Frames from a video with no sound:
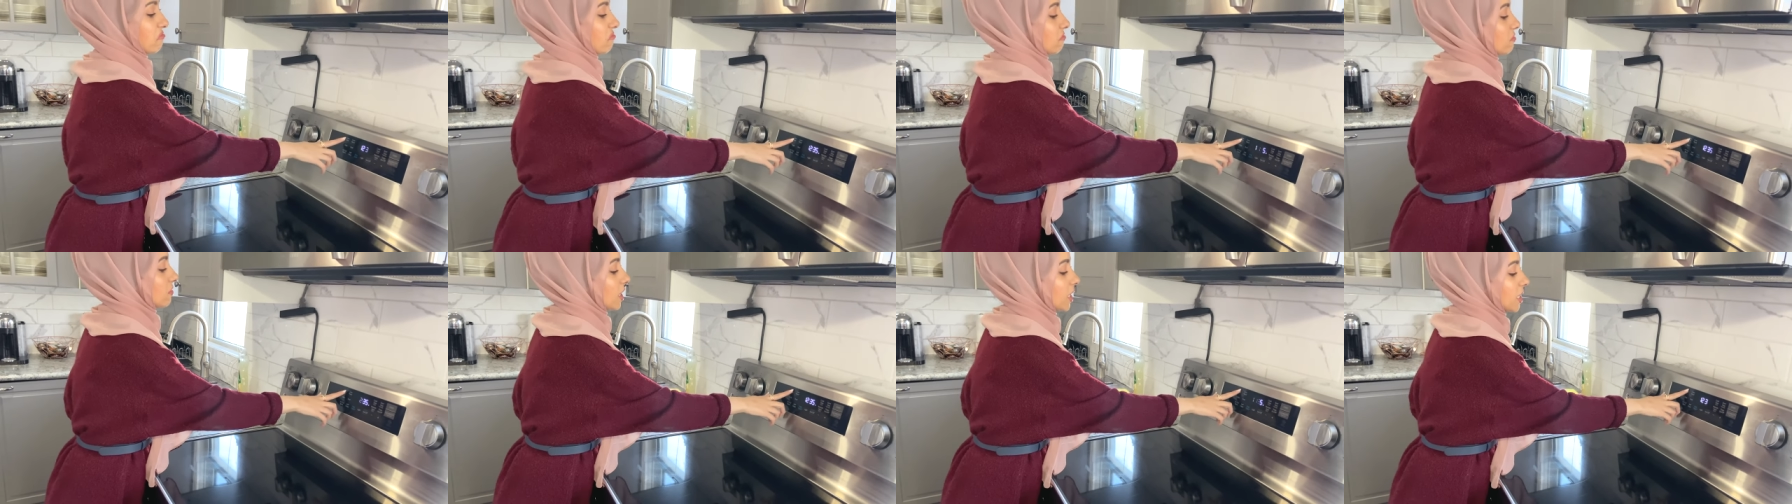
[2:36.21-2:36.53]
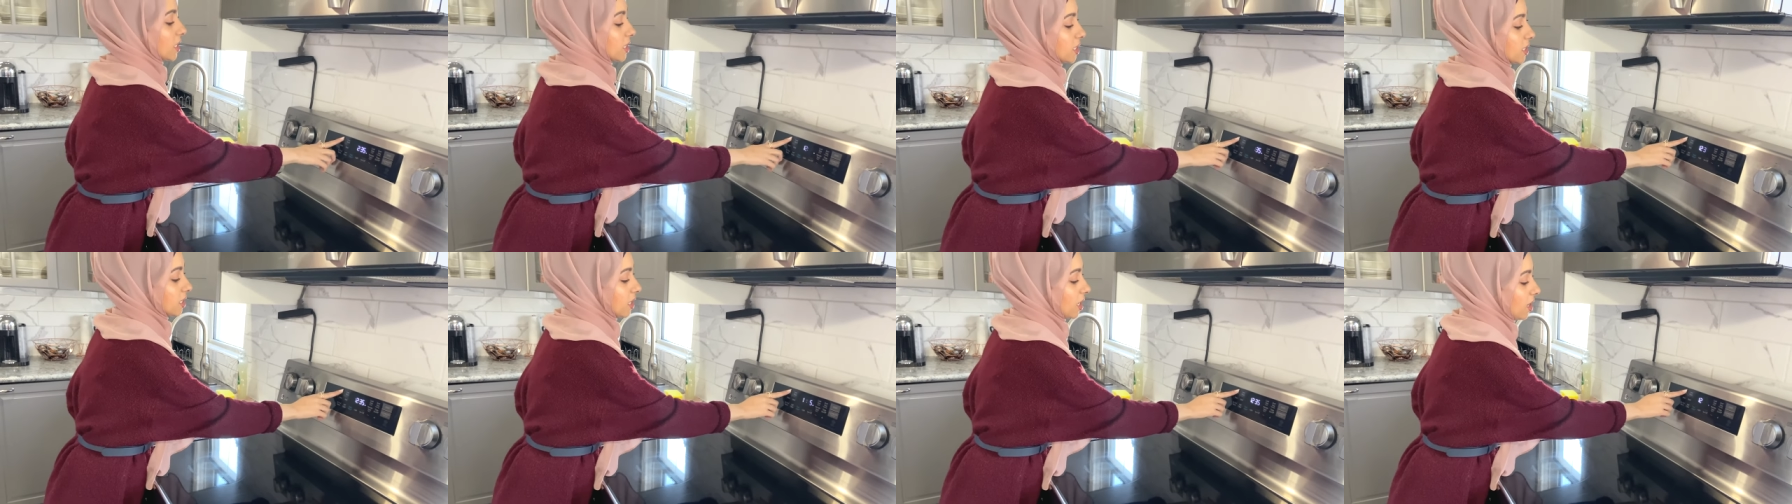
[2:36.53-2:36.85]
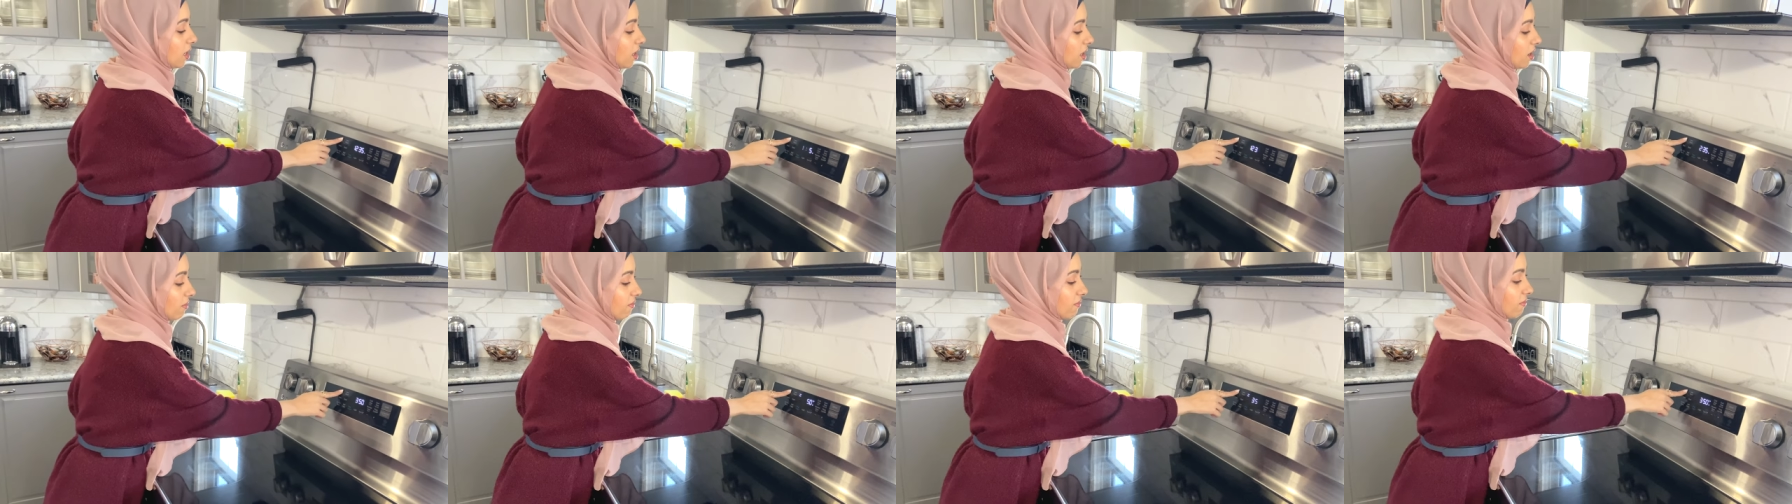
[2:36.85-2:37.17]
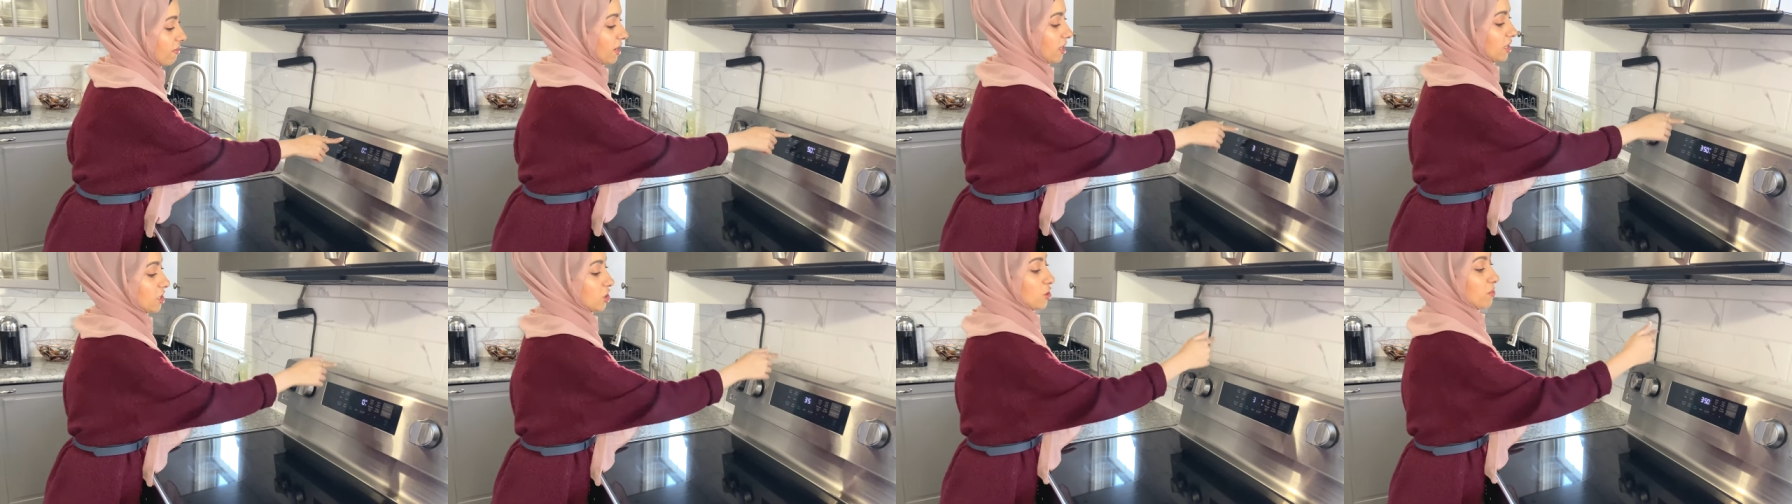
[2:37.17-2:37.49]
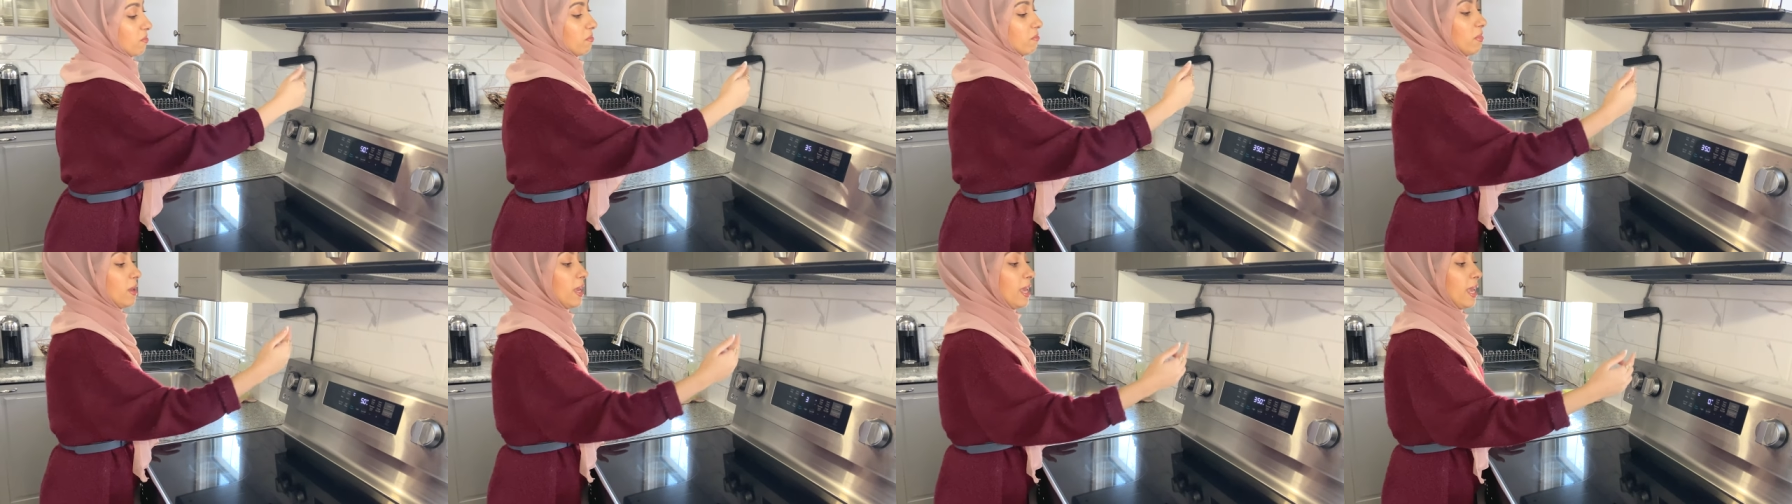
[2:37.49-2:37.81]
Let's say
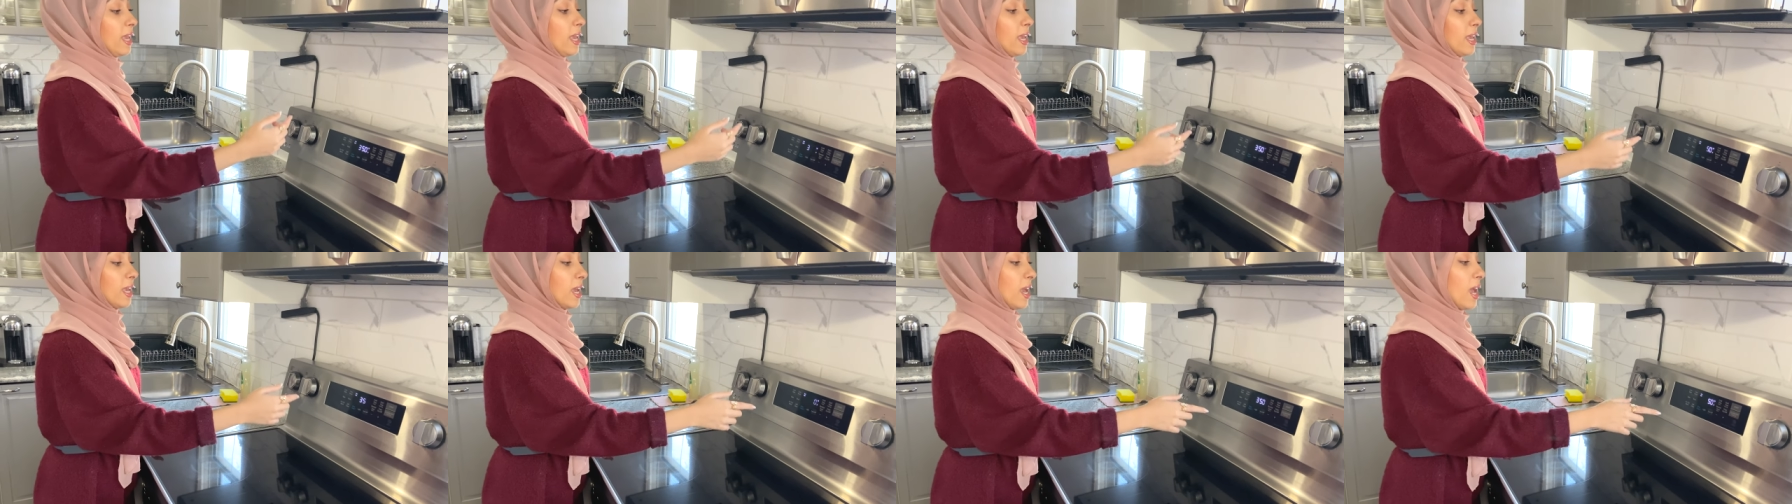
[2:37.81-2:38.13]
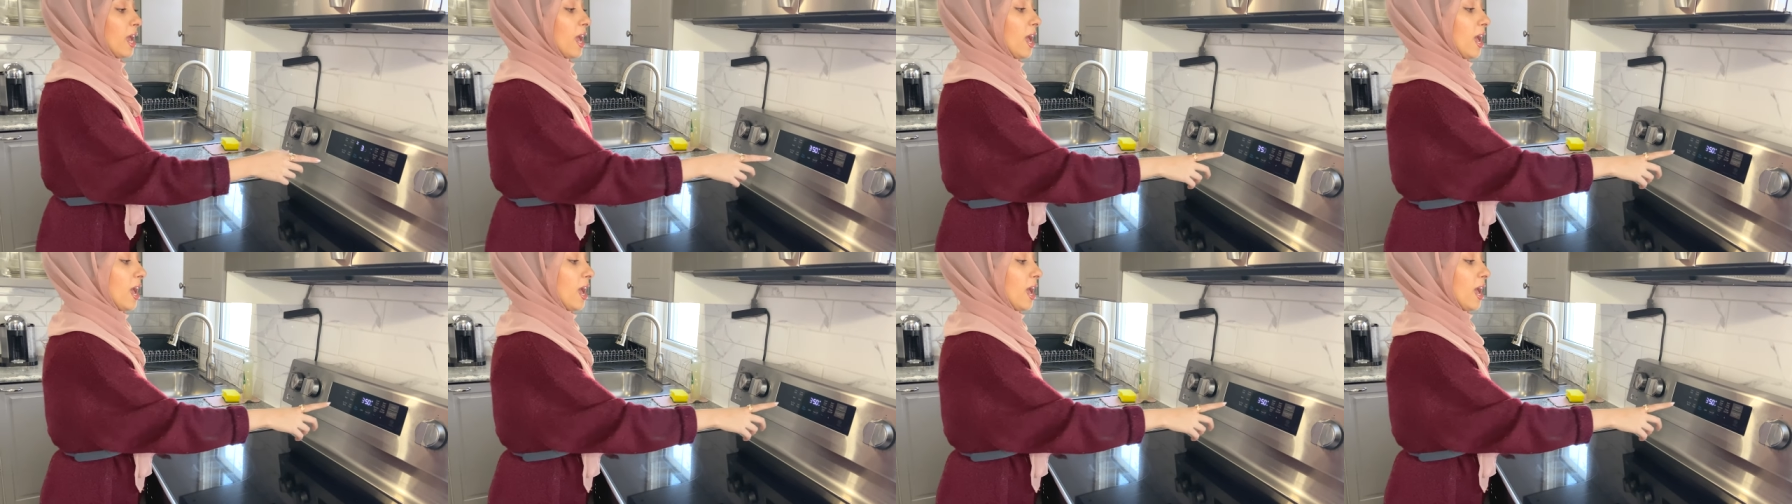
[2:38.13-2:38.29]
convection bake.